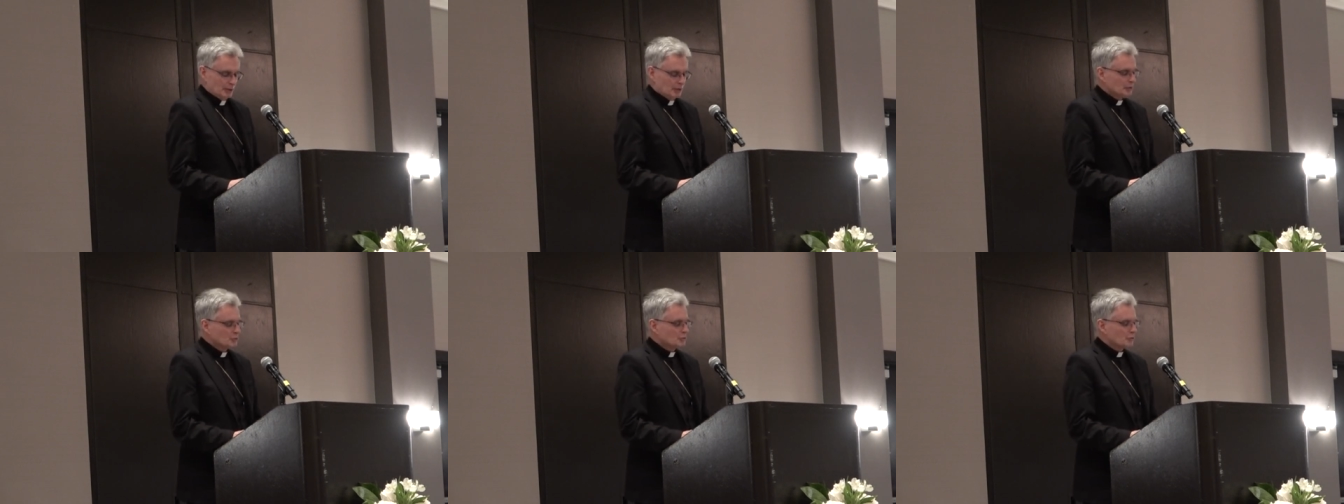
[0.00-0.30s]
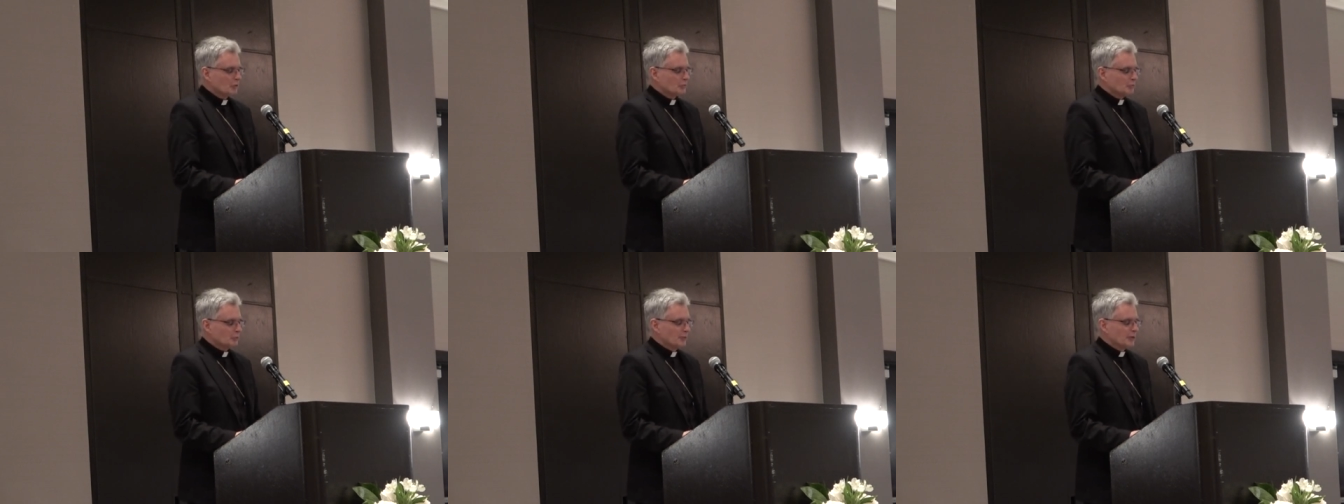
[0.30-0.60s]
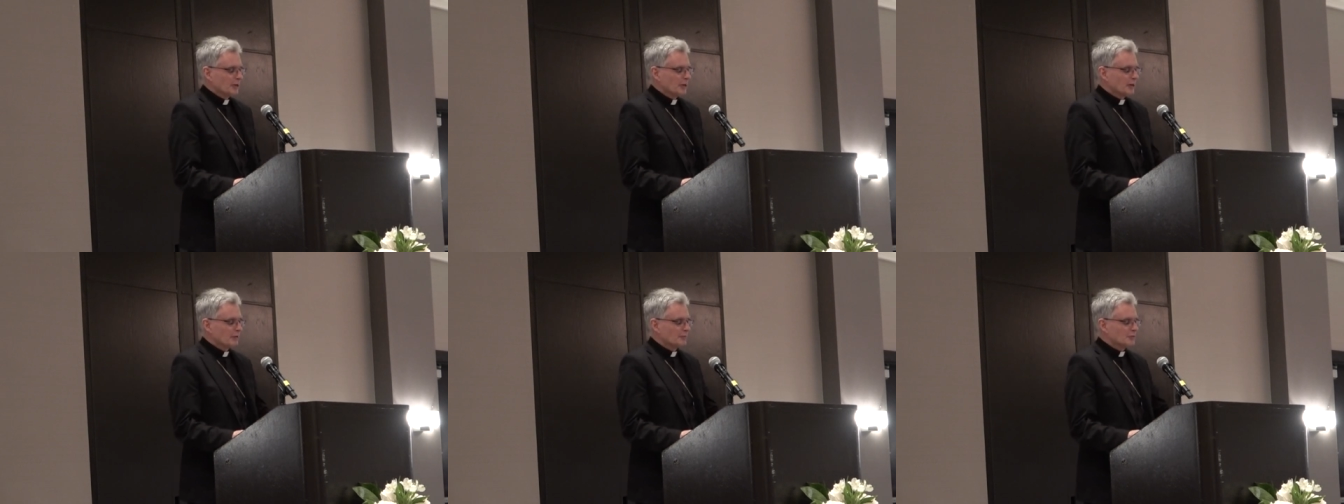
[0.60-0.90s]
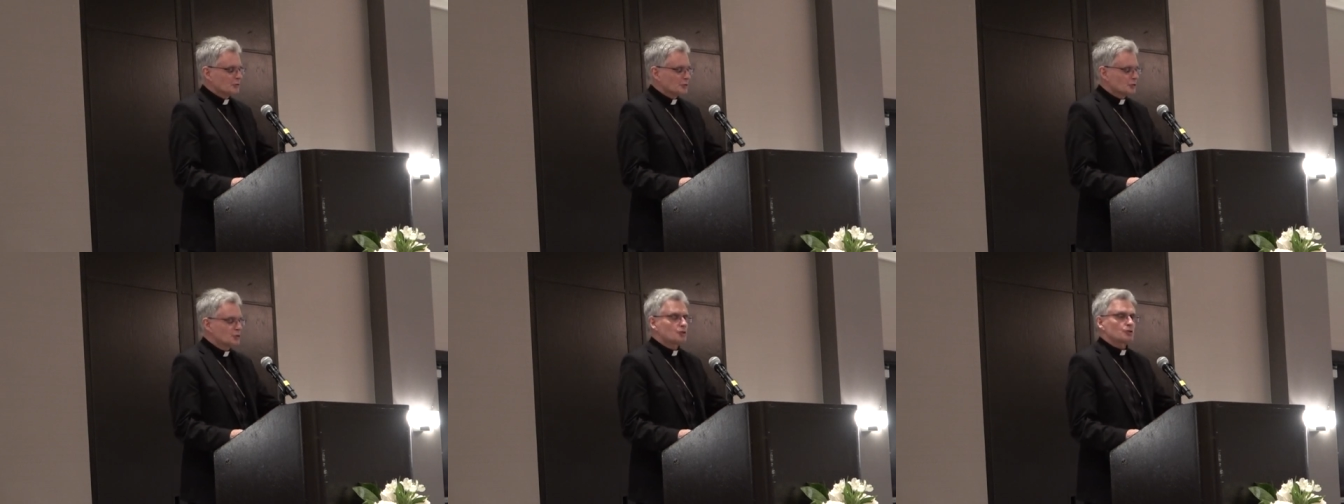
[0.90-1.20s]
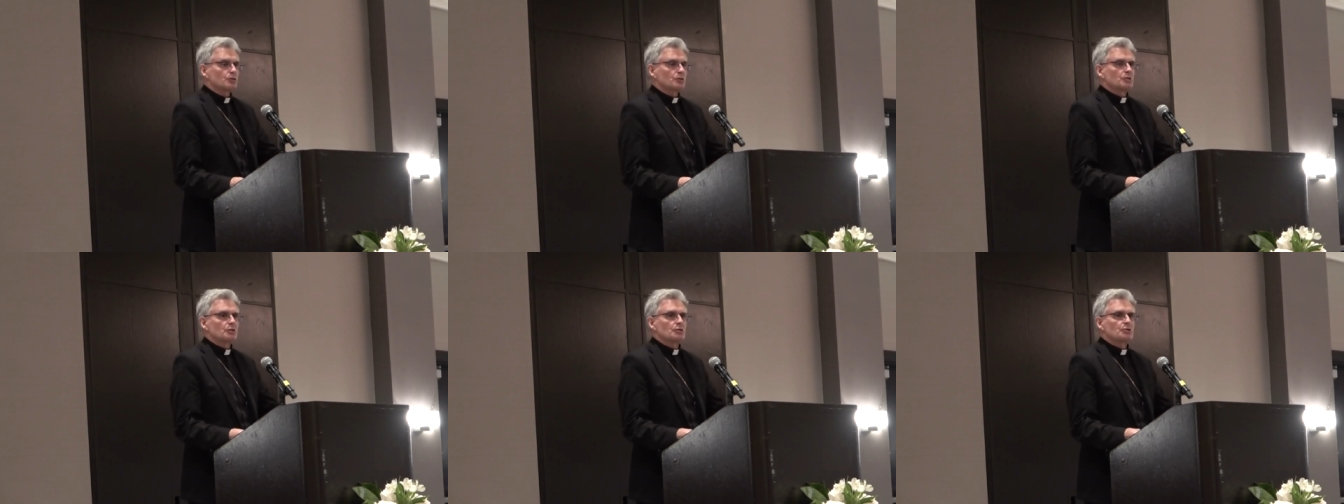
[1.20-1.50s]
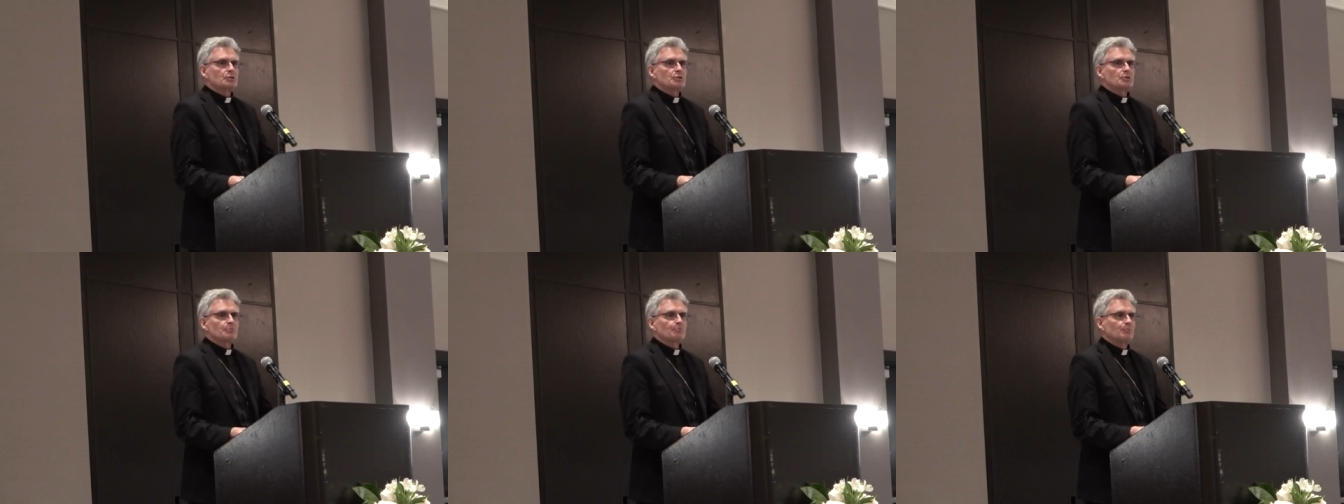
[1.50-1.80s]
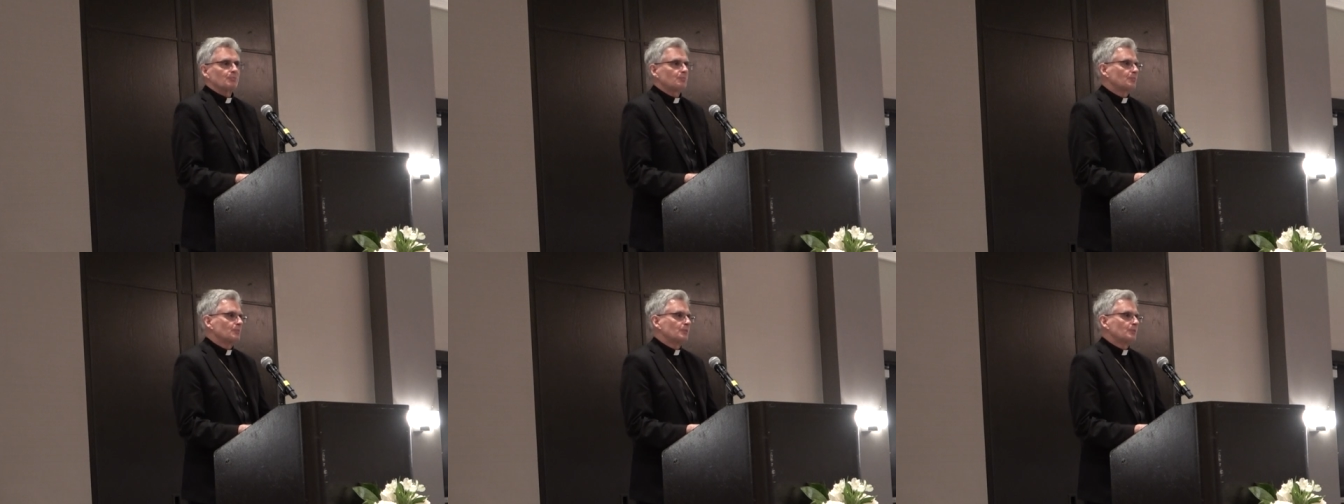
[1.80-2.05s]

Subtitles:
The trouble we have in the church